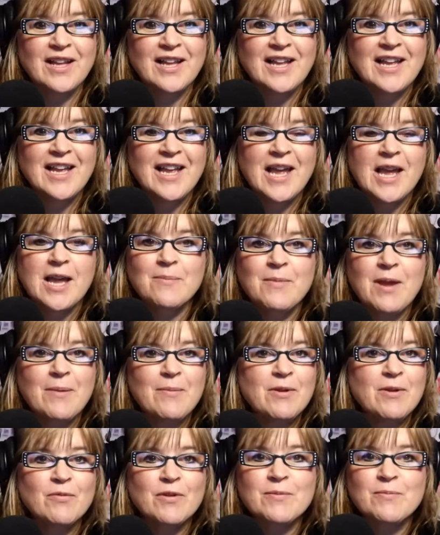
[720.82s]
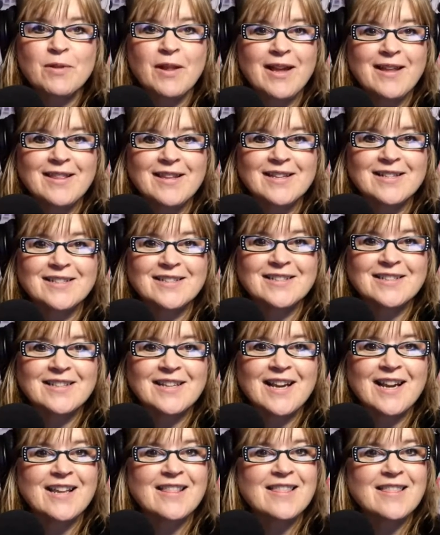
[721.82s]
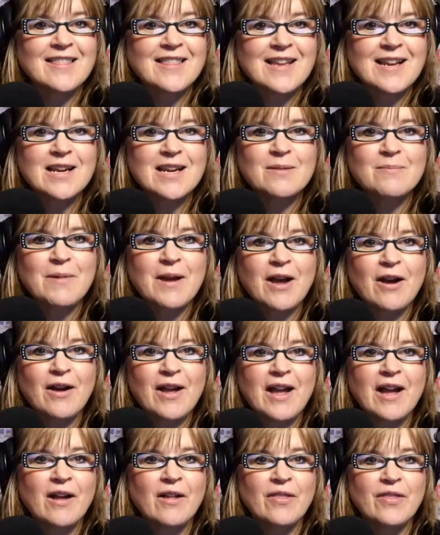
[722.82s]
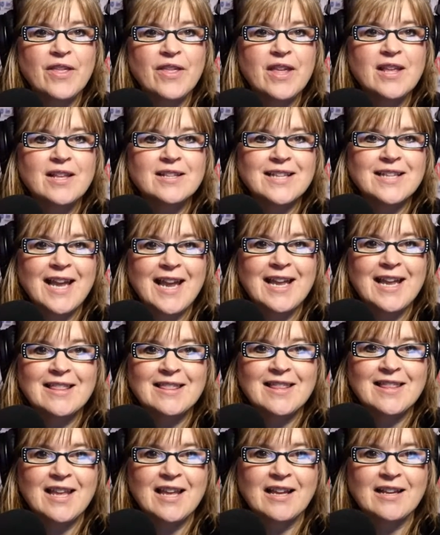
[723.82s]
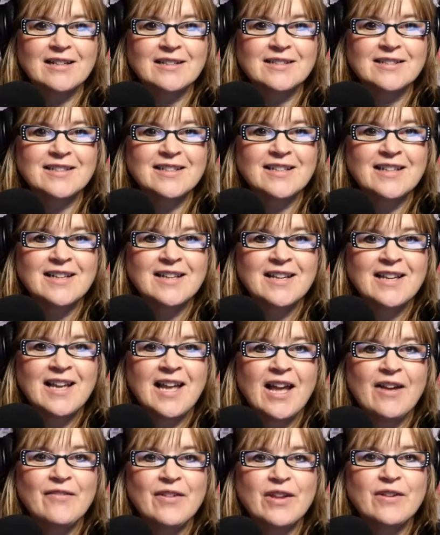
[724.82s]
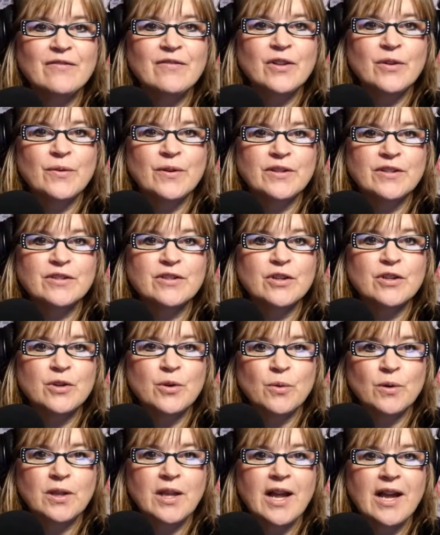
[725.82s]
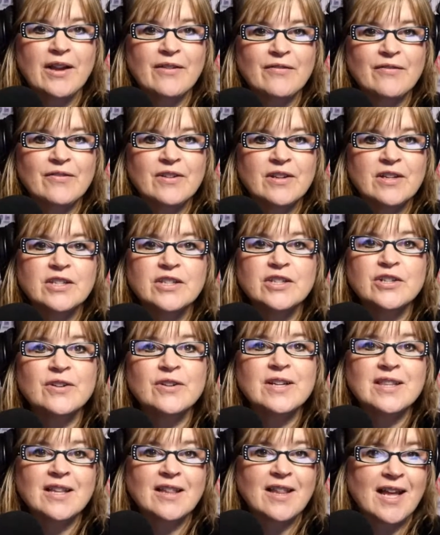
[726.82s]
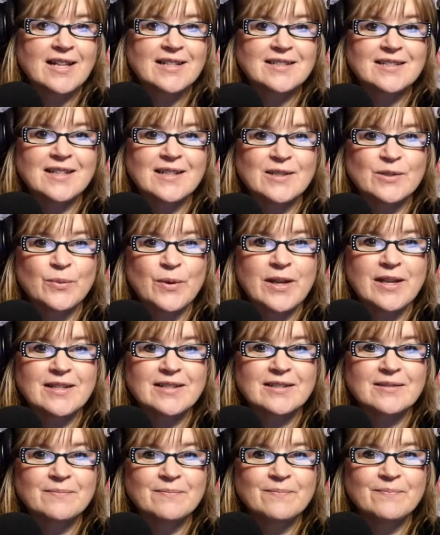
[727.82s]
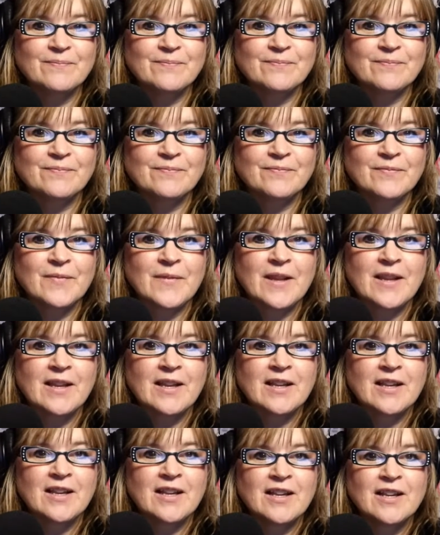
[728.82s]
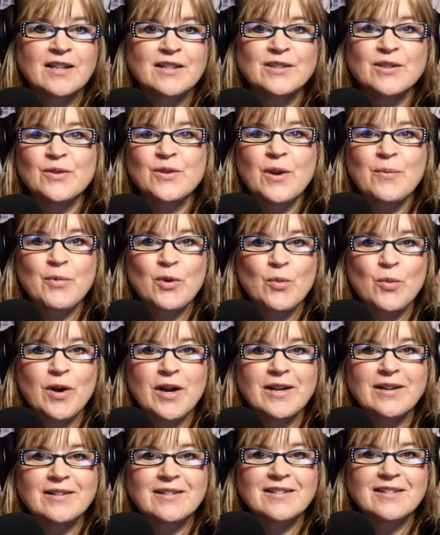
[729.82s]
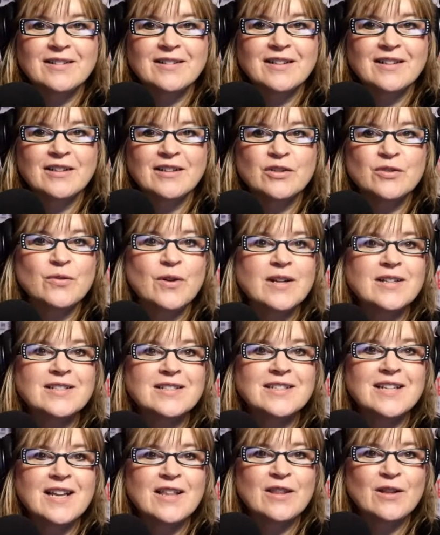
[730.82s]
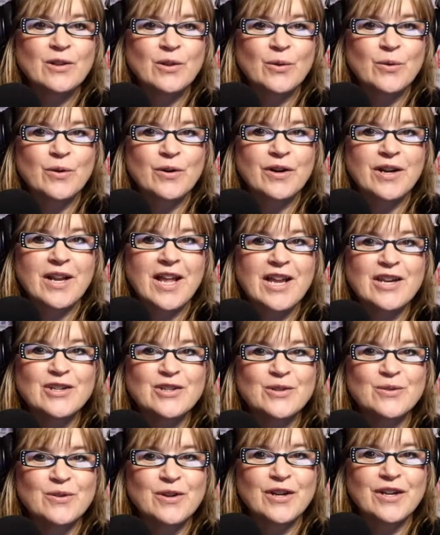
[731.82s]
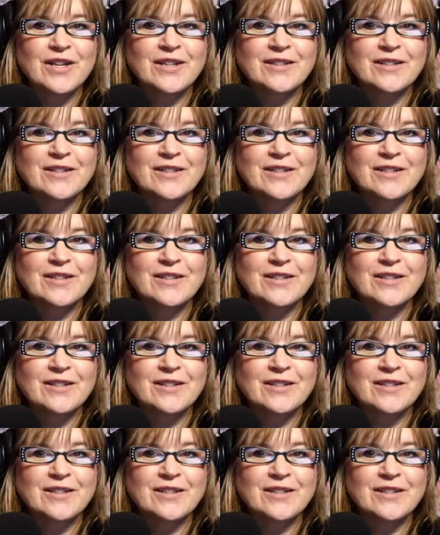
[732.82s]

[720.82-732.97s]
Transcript: and maybe replay this and think about how these 8 things have influenced your life during the last 6 weeks. So number 1, trust in the Lord and do good.